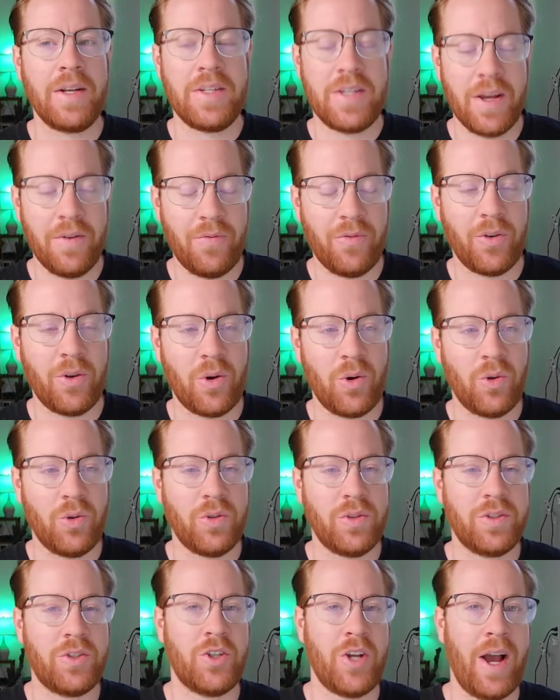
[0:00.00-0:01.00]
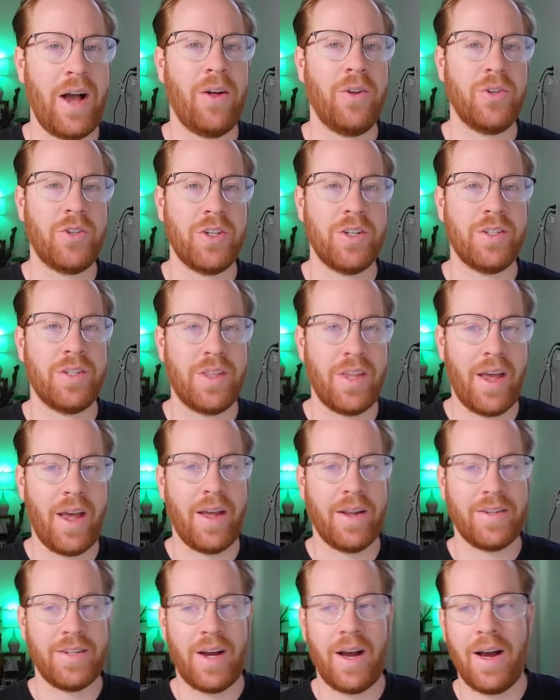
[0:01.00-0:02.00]
difficult challenges
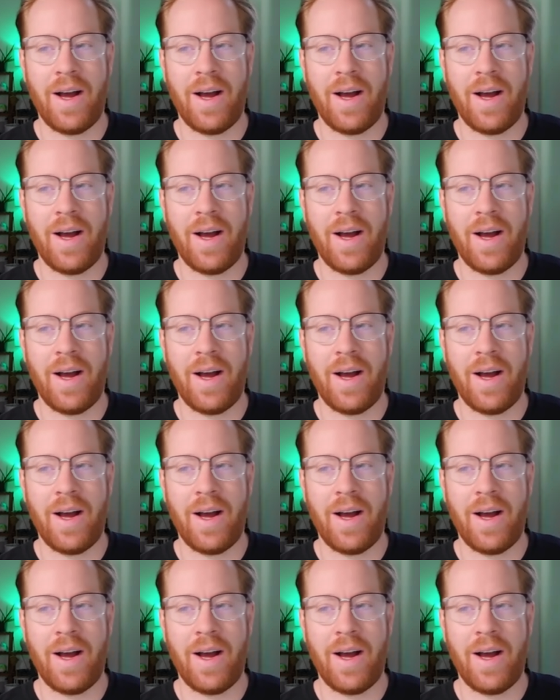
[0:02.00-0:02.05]
that